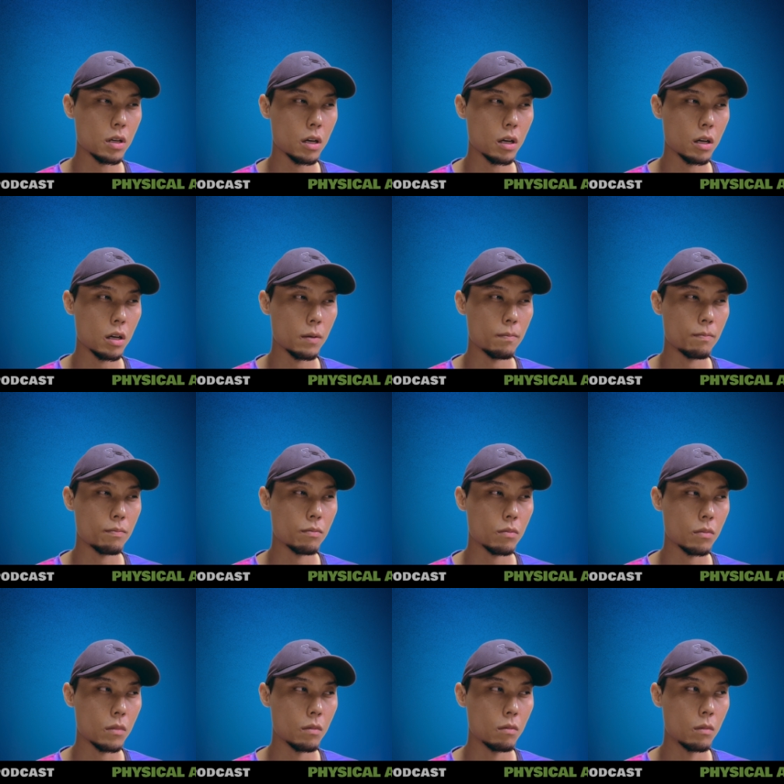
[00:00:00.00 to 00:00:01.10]
um,
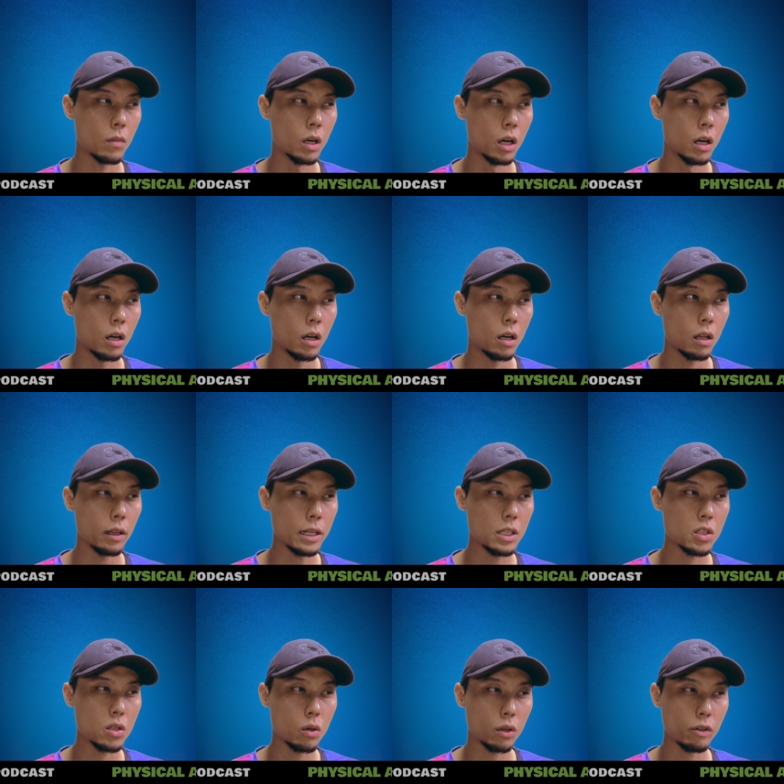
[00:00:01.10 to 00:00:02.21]
let's
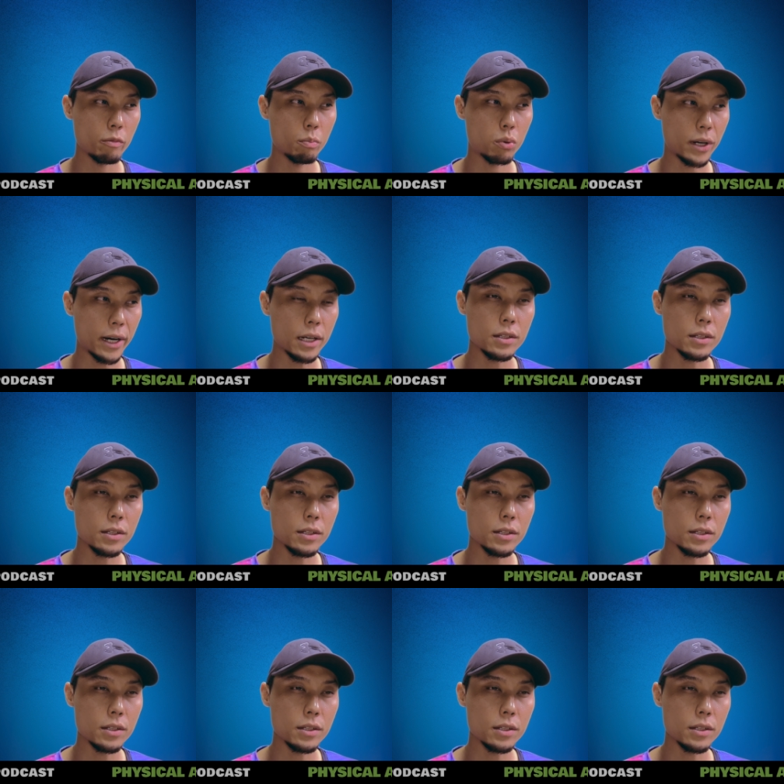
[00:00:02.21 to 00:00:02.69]
sort of break